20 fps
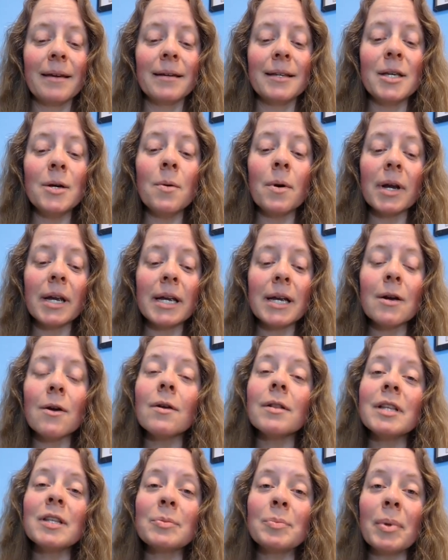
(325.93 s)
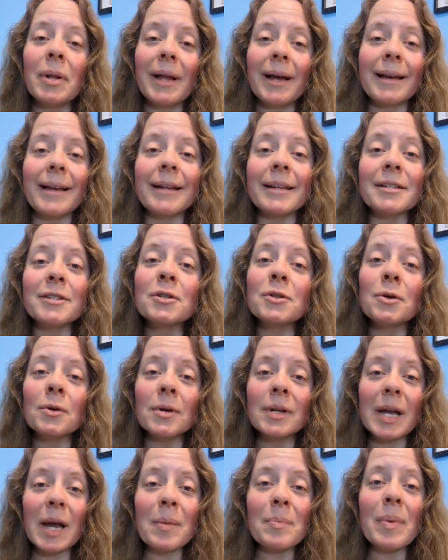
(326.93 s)
You are here on this planet to
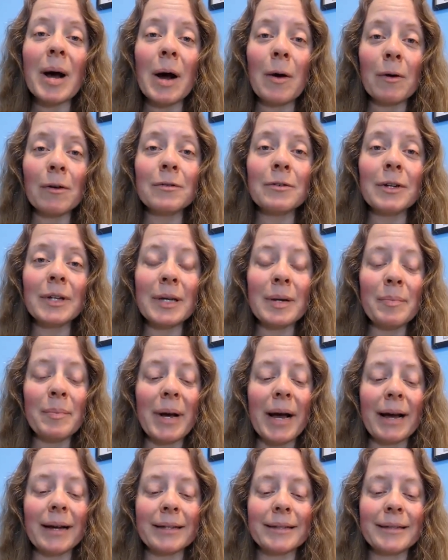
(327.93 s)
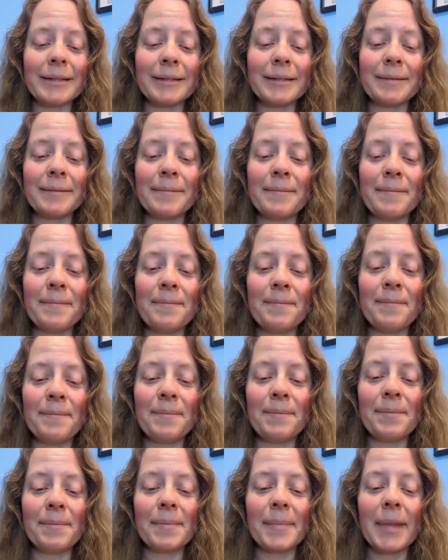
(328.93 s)
create powerful impact.
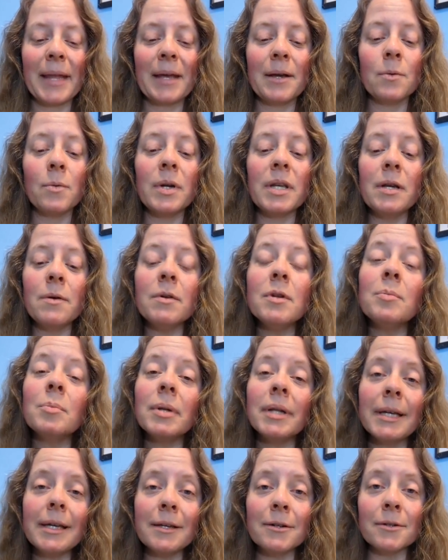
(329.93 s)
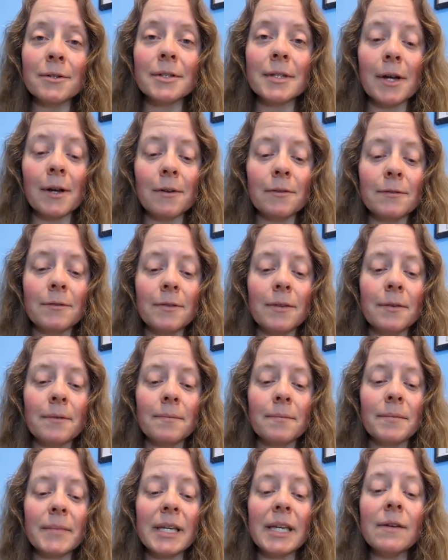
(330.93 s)
When you deplete yourself,
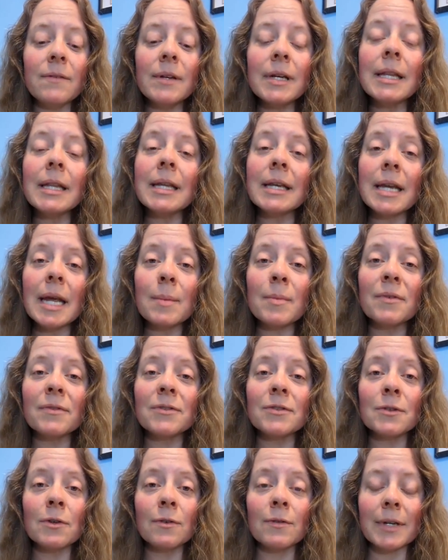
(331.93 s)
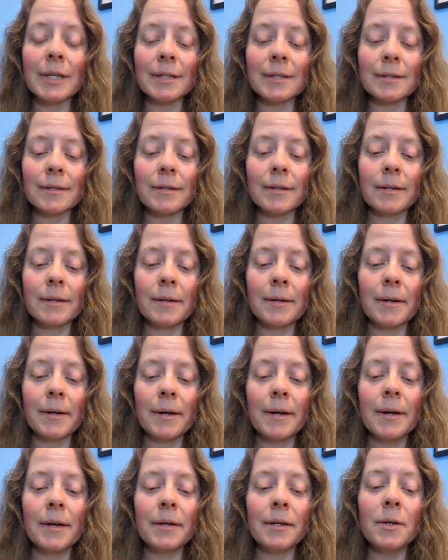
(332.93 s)
even in the name of service,
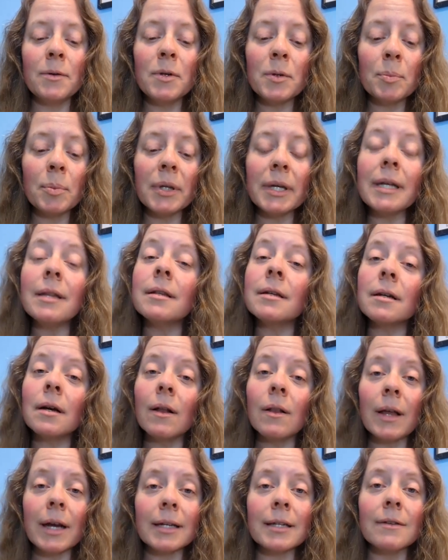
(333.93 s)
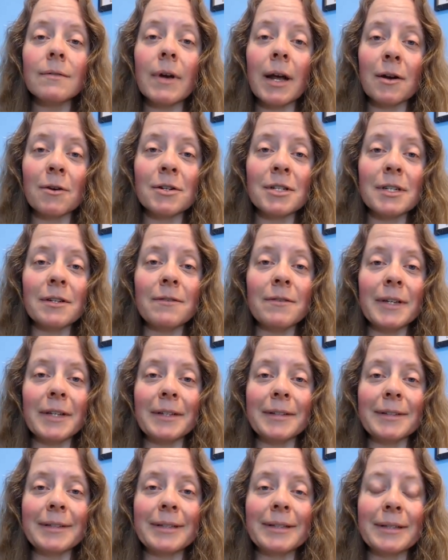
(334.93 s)
you deplete the collective energy
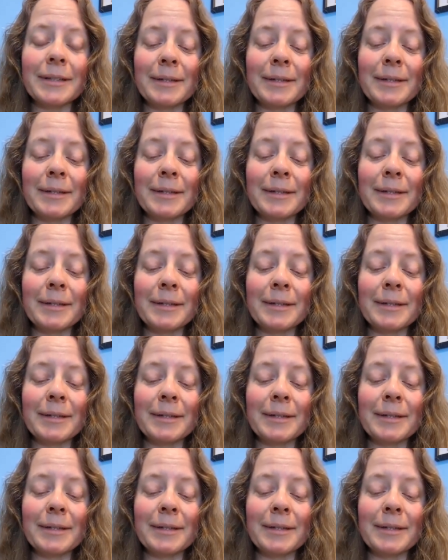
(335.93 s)
field.